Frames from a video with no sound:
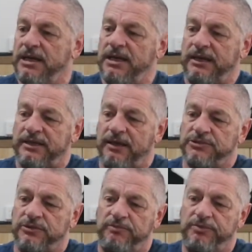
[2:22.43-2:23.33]
It
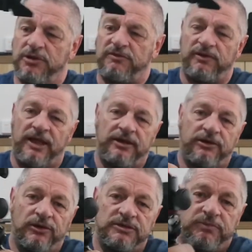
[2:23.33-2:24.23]
comes with a beautiful
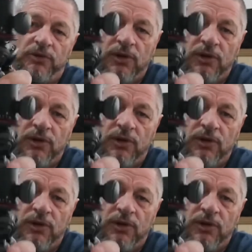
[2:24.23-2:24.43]
anodized ball